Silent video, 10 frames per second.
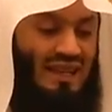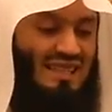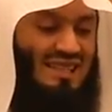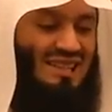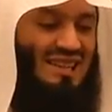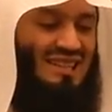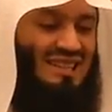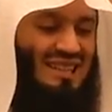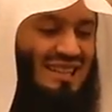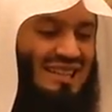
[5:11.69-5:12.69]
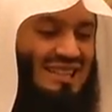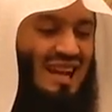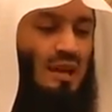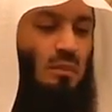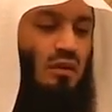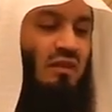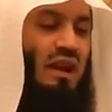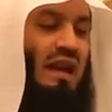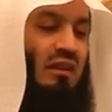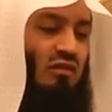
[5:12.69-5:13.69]
a certain type of a
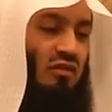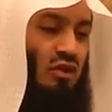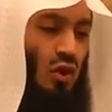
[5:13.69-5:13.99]
life